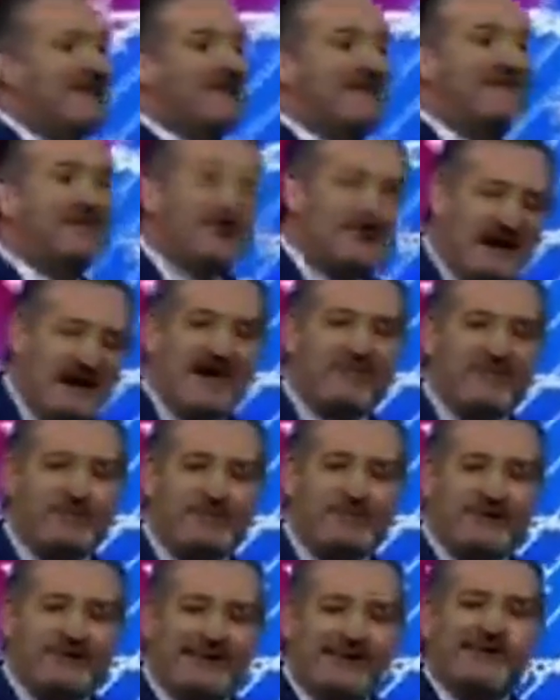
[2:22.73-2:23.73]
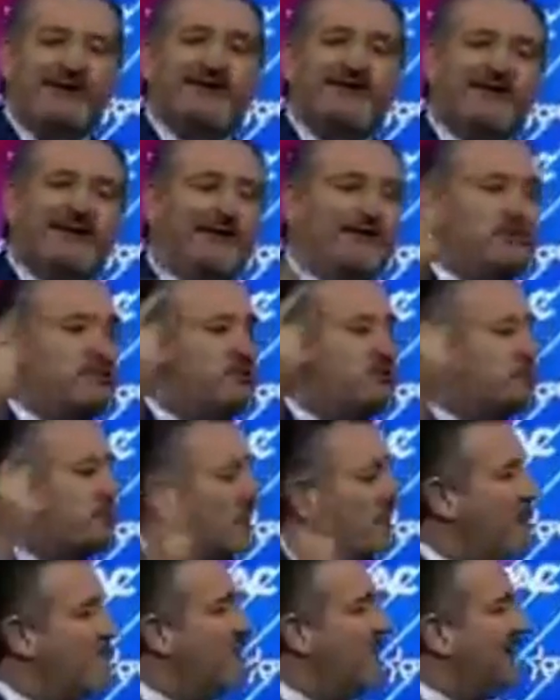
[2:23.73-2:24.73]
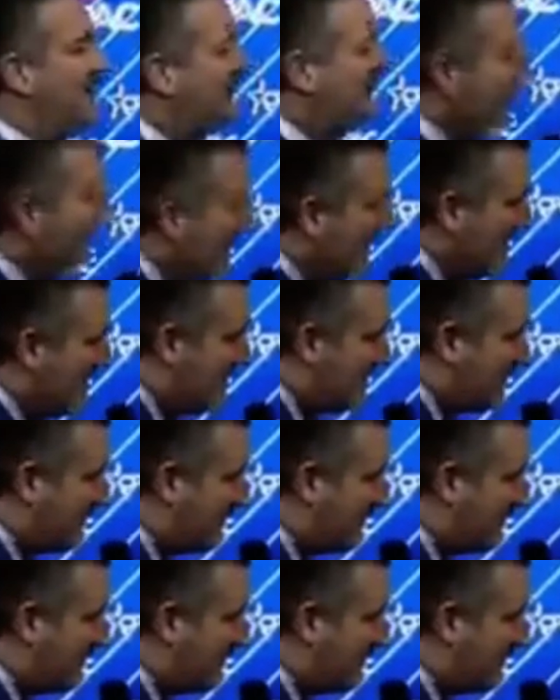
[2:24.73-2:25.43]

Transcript: to the government, go jump in a lake.